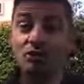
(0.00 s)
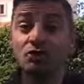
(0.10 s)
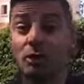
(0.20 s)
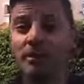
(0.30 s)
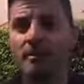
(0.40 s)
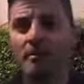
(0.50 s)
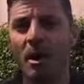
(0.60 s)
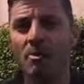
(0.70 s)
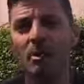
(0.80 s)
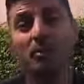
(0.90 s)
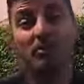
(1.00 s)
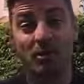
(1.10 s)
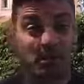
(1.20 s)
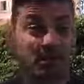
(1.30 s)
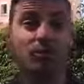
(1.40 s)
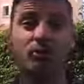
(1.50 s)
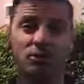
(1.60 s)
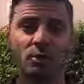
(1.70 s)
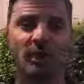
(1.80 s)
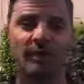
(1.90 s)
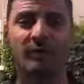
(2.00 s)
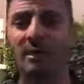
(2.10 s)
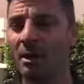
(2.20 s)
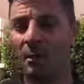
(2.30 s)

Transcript: enjoy the moment with the people that you're with,